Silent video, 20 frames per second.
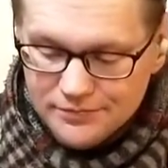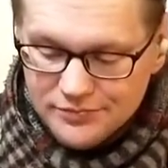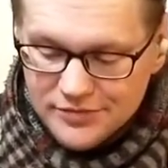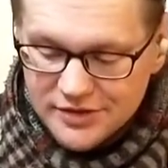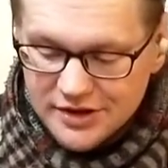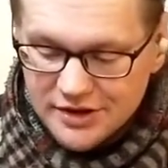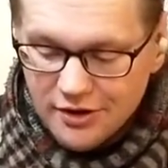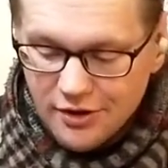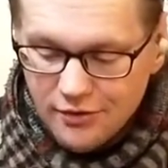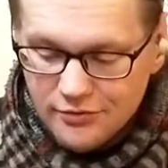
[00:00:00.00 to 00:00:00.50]

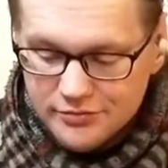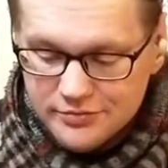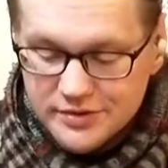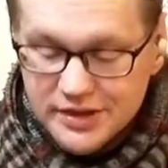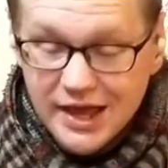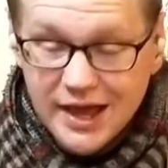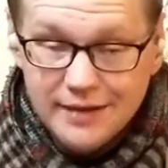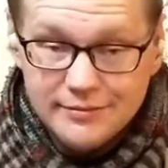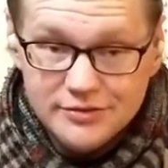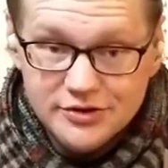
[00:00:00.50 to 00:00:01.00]
They called them
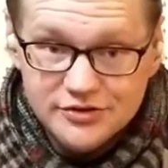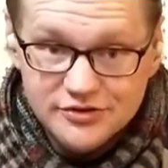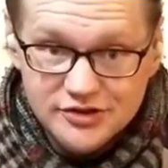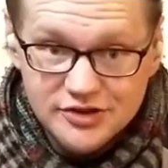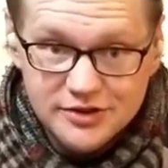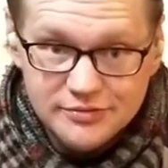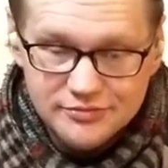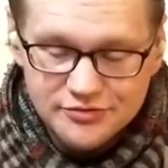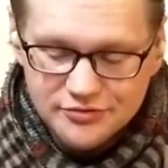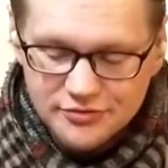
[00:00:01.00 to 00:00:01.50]
cabinet
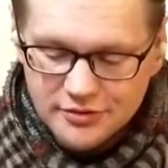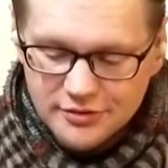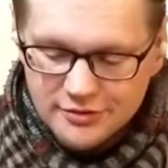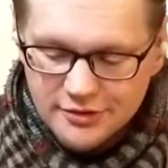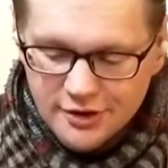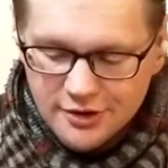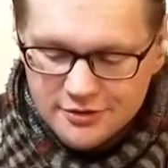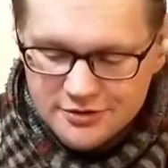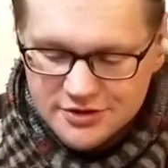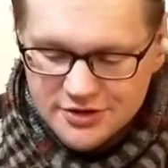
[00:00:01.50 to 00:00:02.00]
tips for a
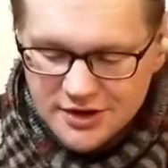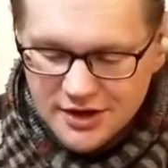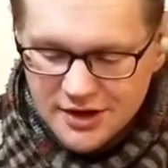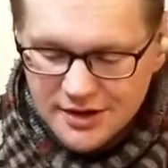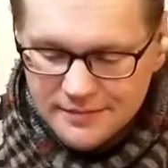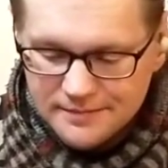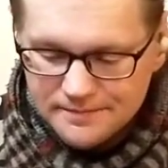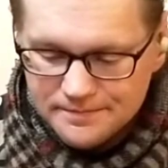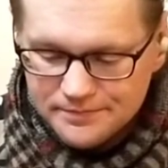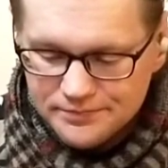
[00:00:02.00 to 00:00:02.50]
long
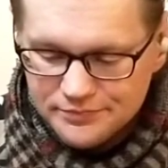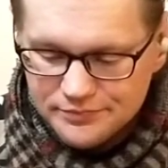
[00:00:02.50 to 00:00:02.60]
time.